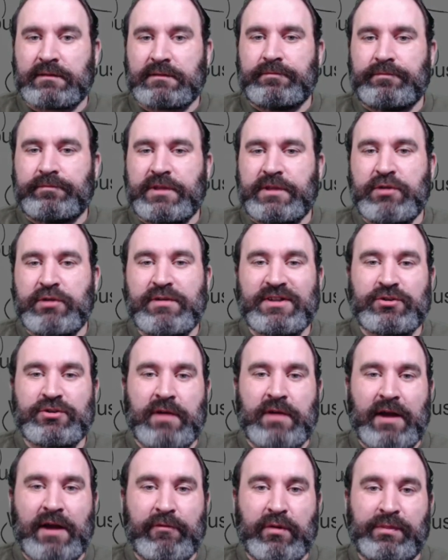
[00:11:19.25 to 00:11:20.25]
You can
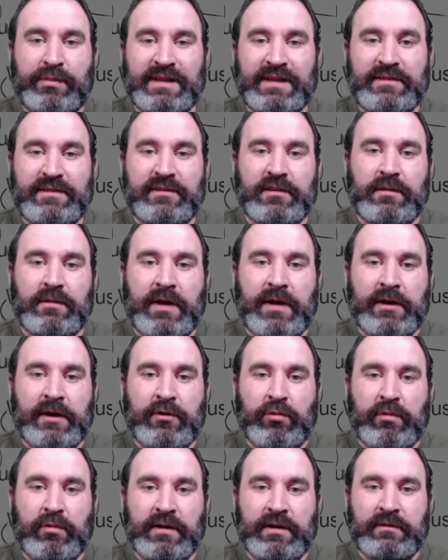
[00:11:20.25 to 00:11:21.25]
try replacing the
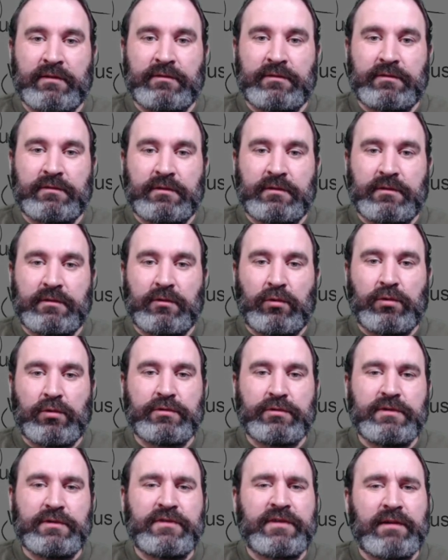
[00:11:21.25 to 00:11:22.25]
microwave or
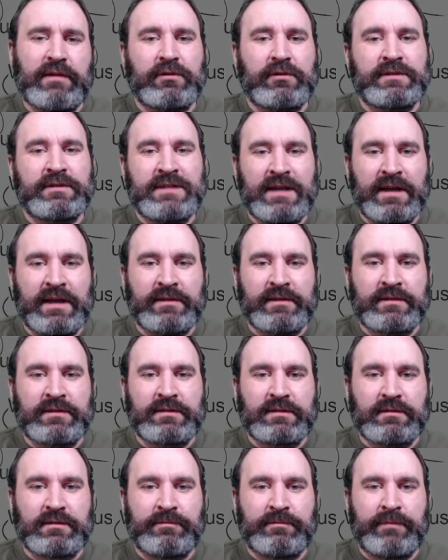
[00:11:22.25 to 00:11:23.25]
doing several
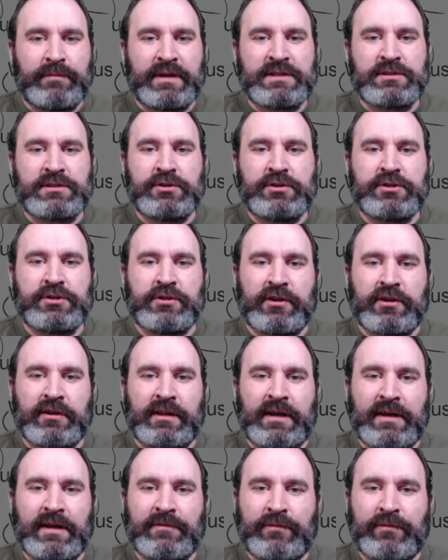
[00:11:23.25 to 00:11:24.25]
tests by searching
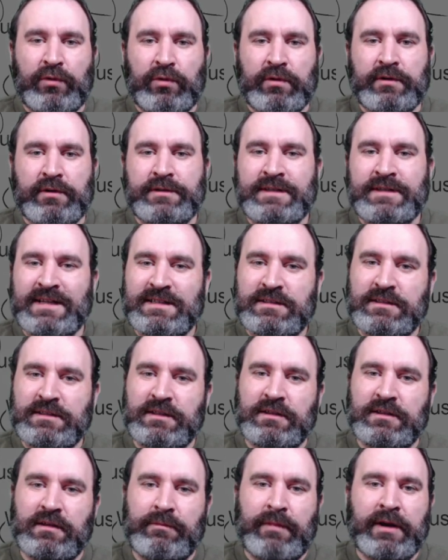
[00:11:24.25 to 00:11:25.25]
online for
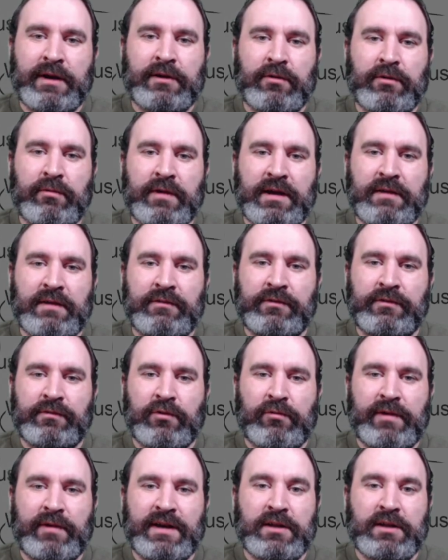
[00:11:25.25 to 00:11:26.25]
testing microwaves for
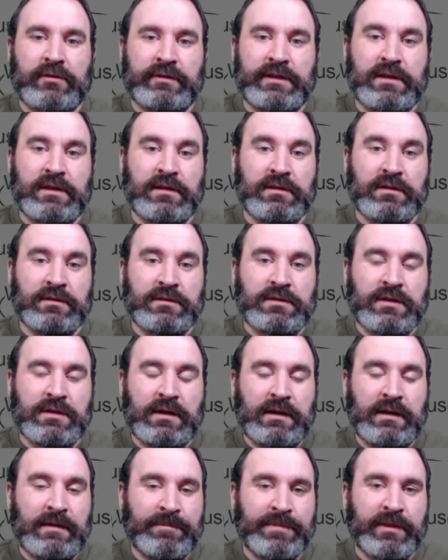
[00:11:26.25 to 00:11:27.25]
radio leakage.
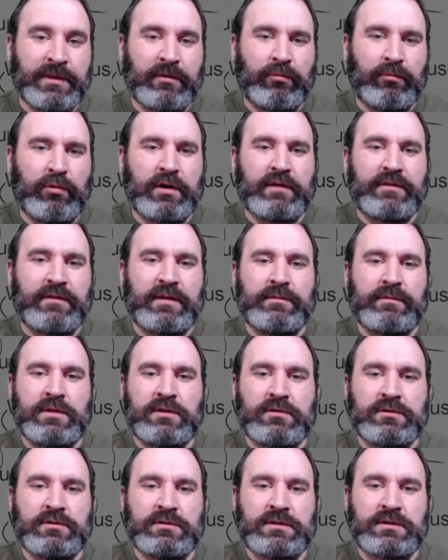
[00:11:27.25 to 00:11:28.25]
One of them
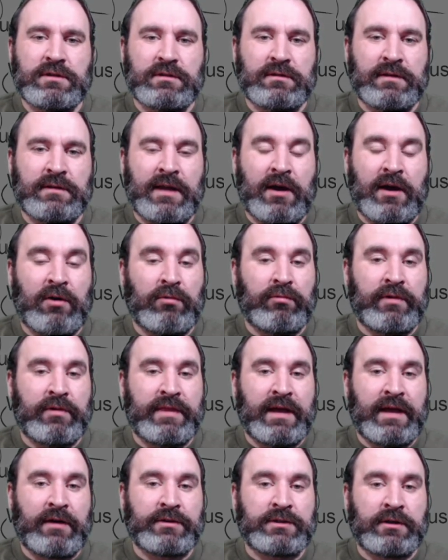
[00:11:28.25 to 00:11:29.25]
used, now
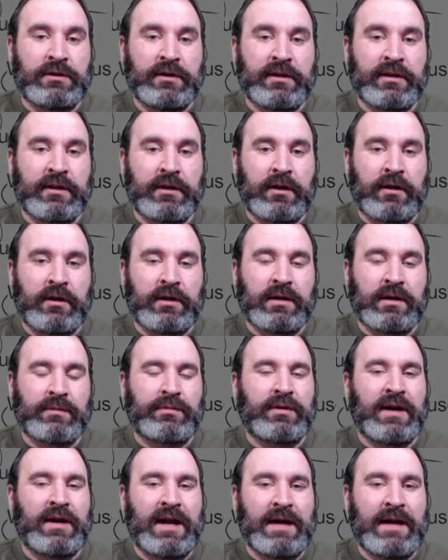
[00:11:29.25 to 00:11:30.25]
without turning it on and
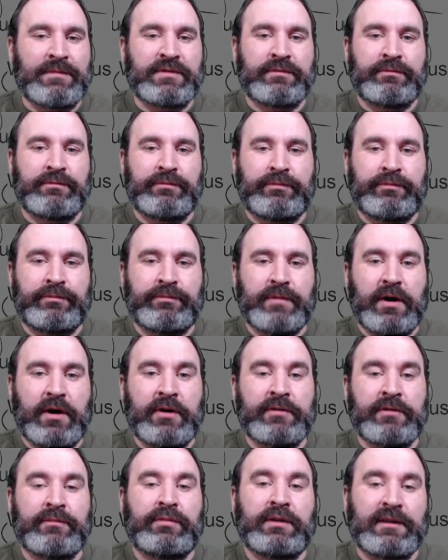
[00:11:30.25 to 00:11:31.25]
perhaps
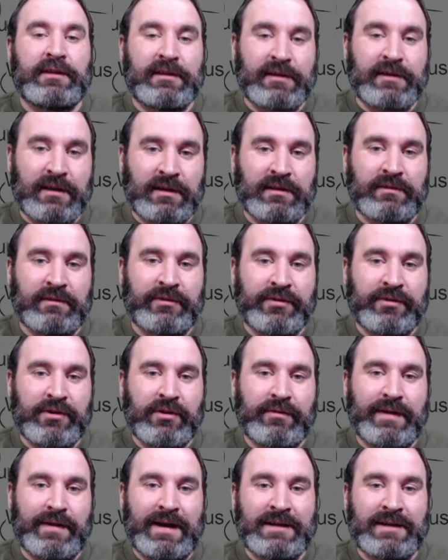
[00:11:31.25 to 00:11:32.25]
unplugging it so you
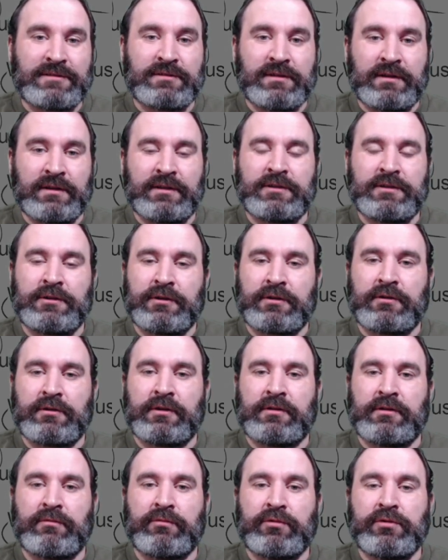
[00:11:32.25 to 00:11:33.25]
don't accidentally turn it on
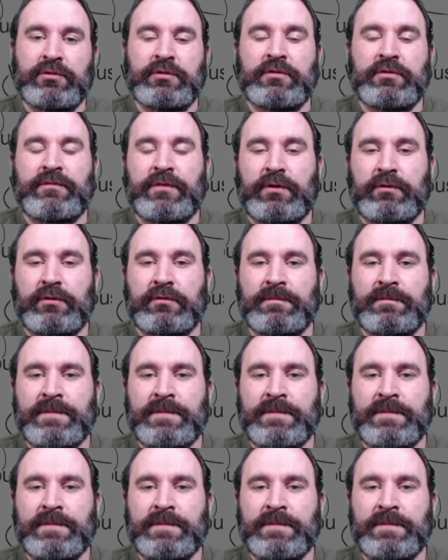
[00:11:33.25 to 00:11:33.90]
and ruin your phone,